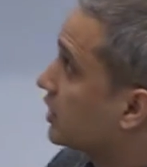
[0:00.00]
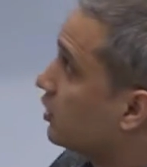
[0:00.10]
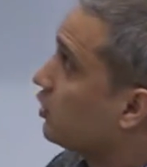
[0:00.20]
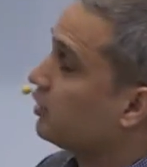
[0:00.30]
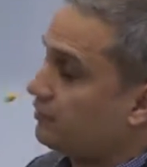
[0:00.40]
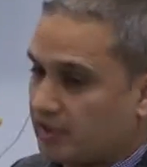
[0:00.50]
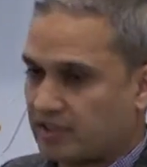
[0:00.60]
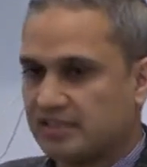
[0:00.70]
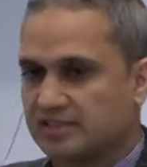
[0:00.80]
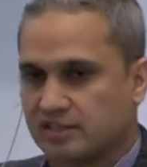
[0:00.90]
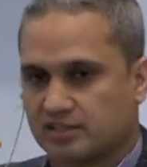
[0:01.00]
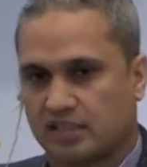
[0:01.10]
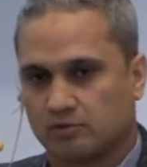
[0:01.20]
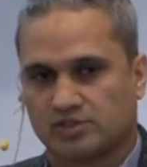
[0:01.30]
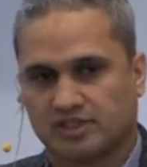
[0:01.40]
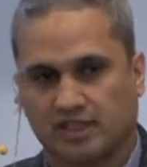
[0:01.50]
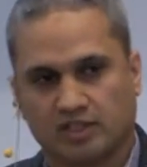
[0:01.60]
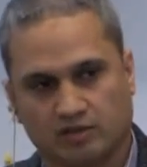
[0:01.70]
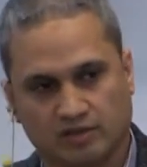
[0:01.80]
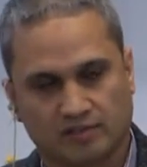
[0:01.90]
Core of our research, I would say,
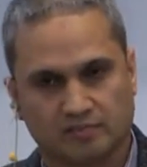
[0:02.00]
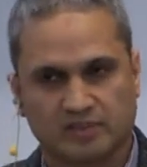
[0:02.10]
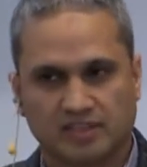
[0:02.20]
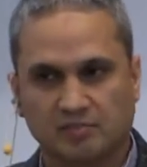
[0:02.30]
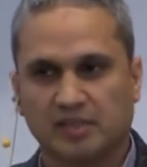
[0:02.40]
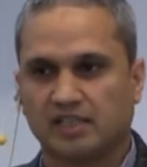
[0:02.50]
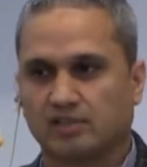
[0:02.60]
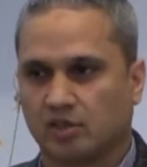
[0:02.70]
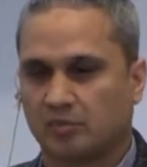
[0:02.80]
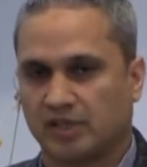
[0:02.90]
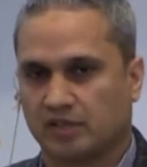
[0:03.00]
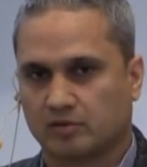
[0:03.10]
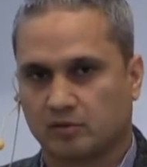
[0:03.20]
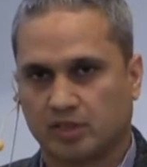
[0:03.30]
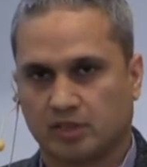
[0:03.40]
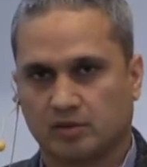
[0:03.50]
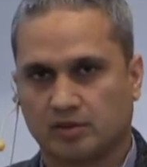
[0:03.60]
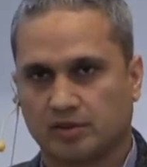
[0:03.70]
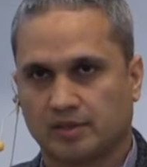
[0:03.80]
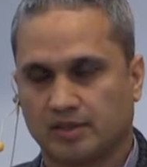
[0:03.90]
or the main topic where
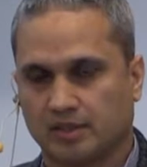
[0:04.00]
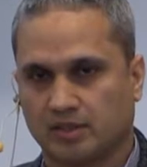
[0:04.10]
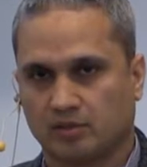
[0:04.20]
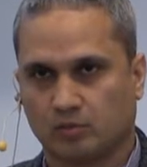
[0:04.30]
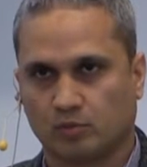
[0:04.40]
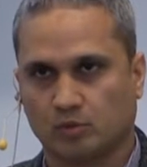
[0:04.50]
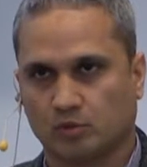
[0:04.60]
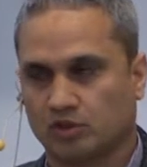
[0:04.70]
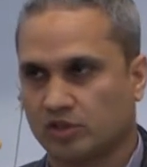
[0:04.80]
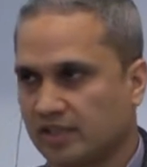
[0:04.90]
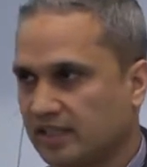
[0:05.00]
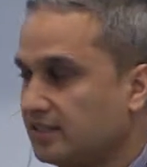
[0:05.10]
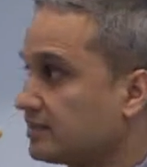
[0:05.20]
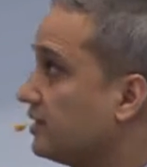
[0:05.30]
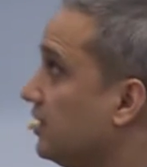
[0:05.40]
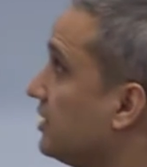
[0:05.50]
we work on is